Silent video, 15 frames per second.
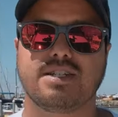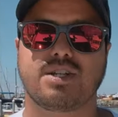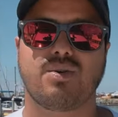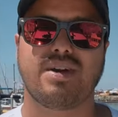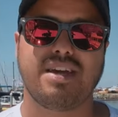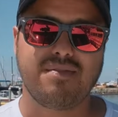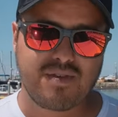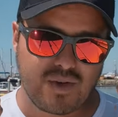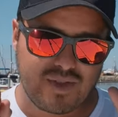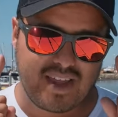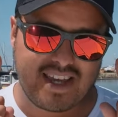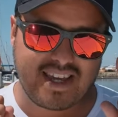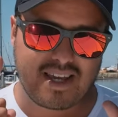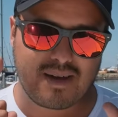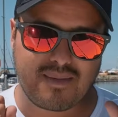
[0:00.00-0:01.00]
So if you're
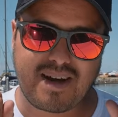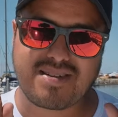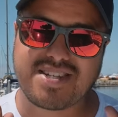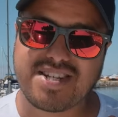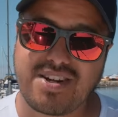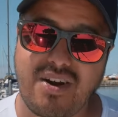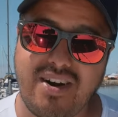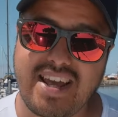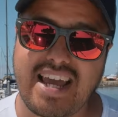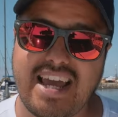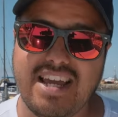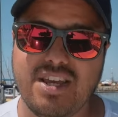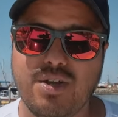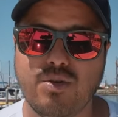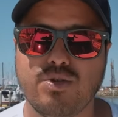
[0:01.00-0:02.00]
thinking about starting a
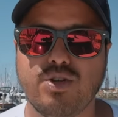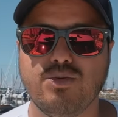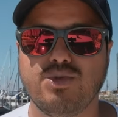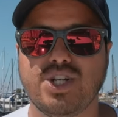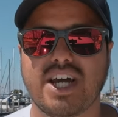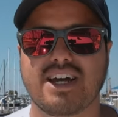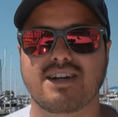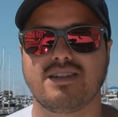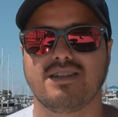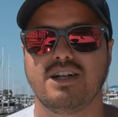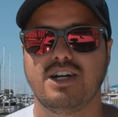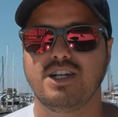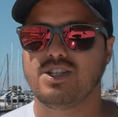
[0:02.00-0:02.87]
YouTube channel,